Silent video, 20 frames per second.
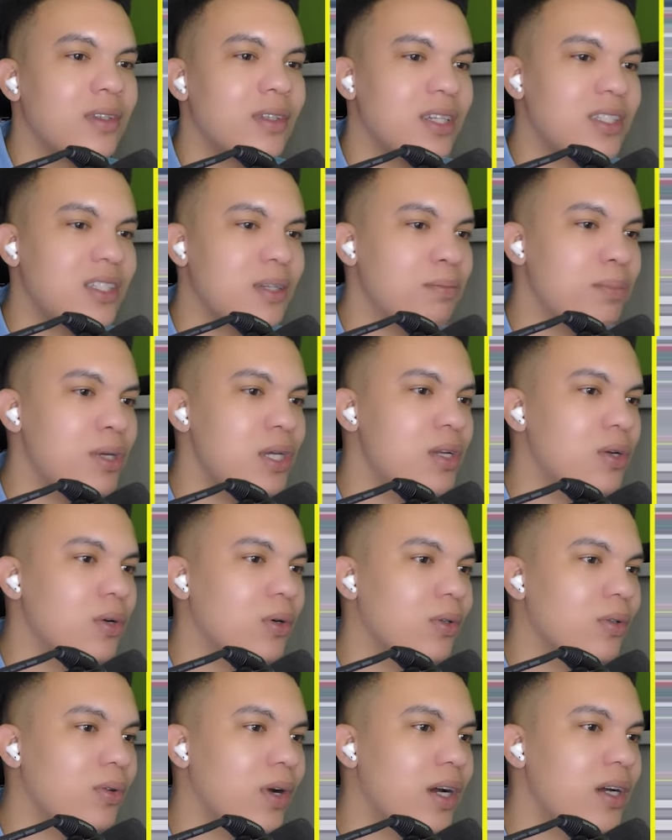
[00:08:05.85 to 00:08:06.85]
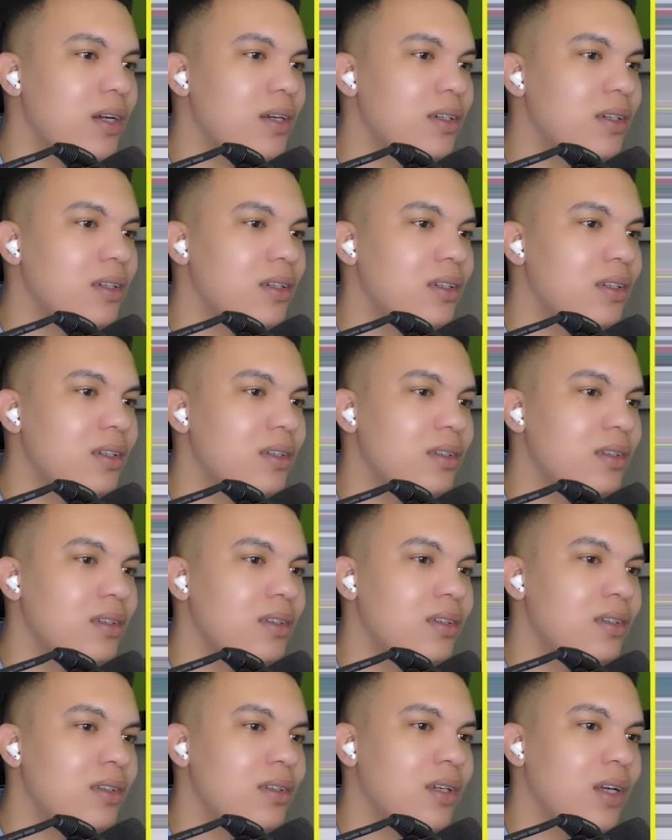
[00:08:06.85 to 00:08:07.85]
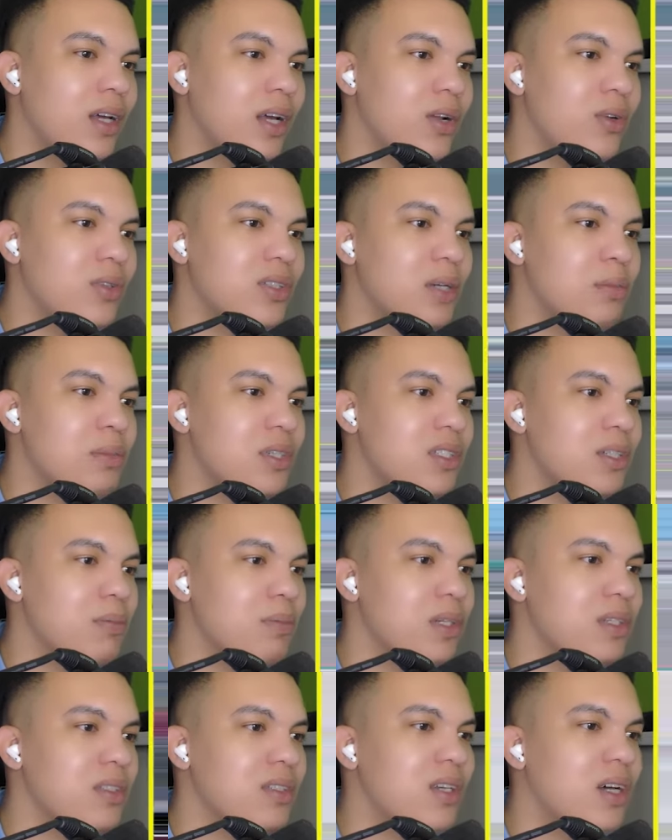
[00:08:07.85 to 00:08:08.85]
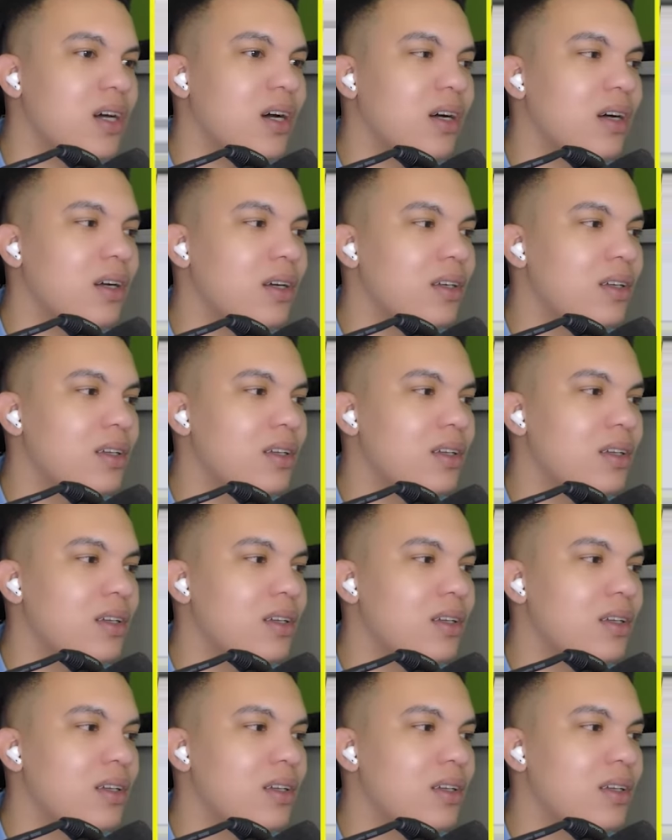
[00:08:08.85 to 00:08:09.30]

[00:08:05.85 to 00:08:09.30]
That's a beetle, right? It looks like Mr. Bean's car.